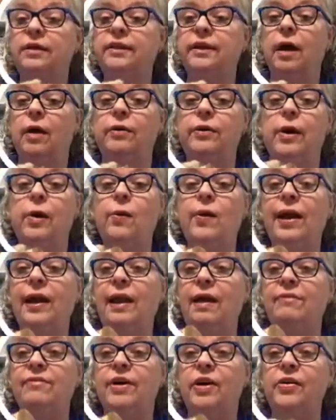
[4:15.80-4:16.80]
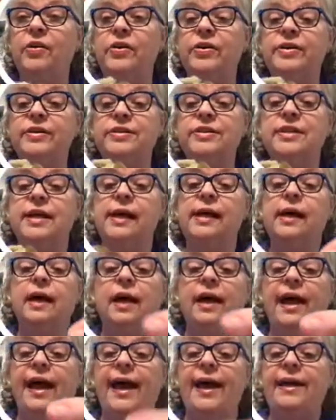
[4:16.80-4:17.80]
Y'all know I love hearts.
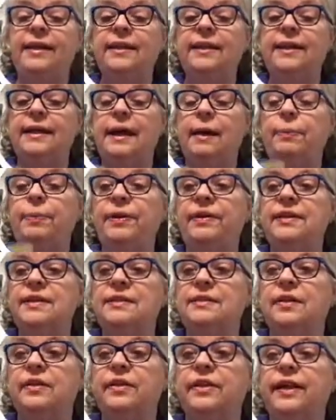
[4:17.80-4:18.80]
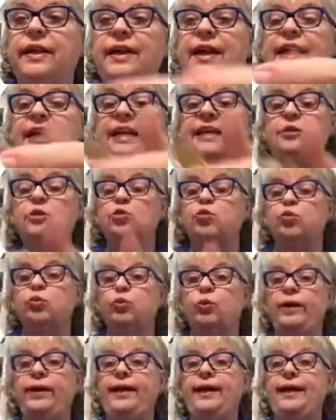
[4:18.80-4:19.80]
And then I put this little thing. It's
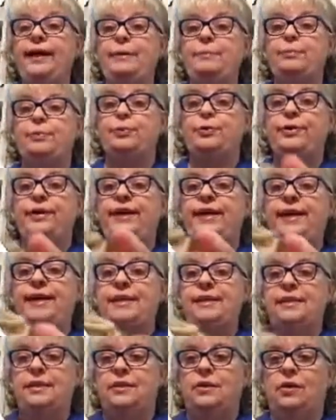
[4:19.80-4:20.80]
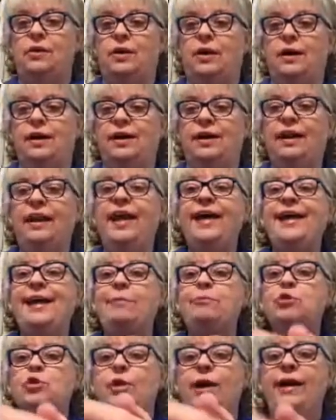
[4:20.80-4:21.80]
really pretty in the dark. Like I'm
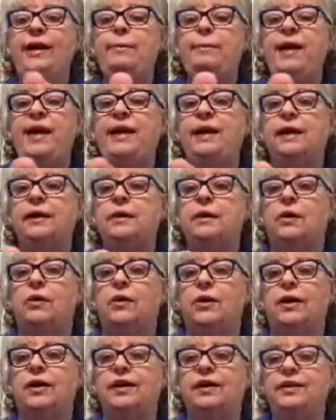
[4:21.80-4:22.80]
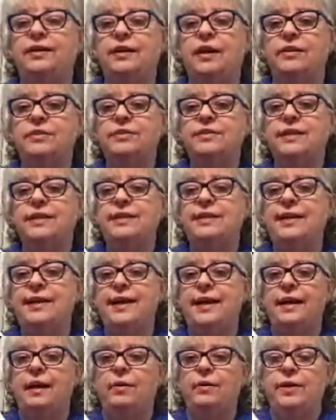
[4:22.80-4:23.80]
trying to make it dark. Y'all see
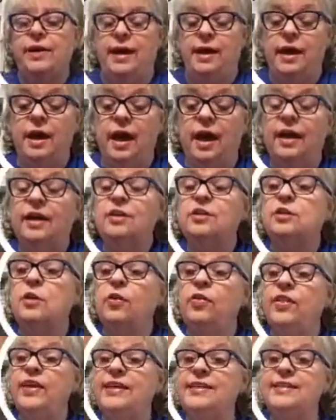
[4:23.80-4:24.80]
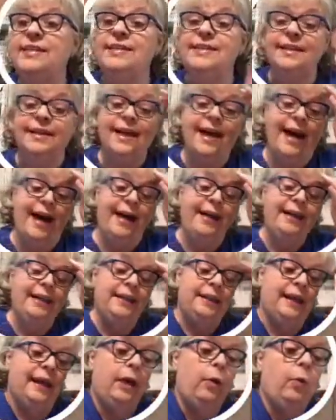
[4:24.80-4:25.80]
that? Okay. So this is the kind of
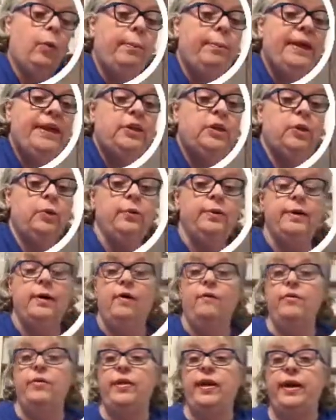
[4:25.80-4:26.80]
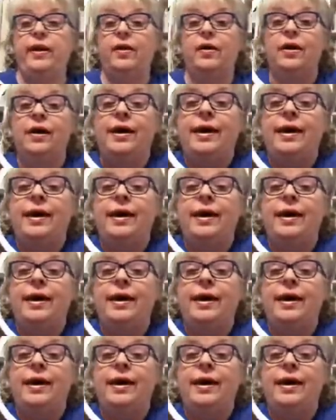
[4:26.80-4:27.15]
thing we'll be doing over there.